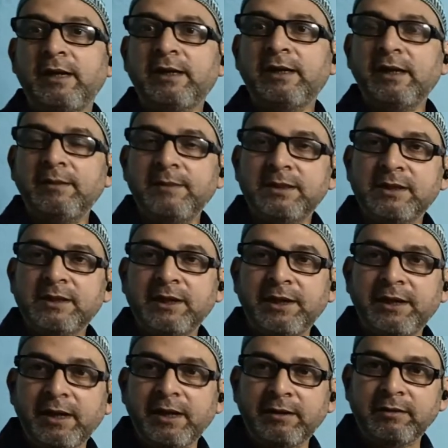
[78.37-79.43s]
Latent is
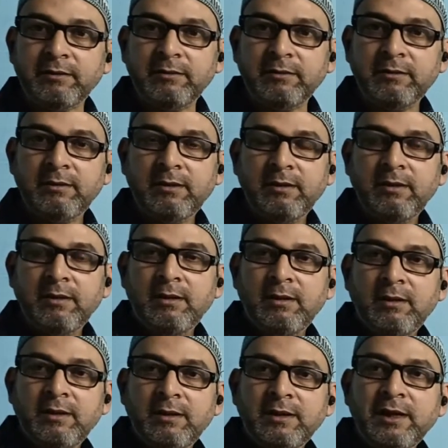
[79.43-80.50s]

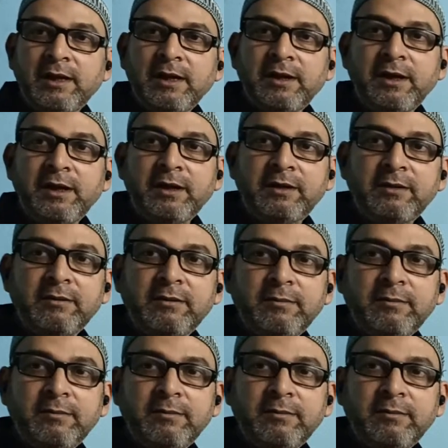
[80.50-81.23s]
hidden. Hidden heat.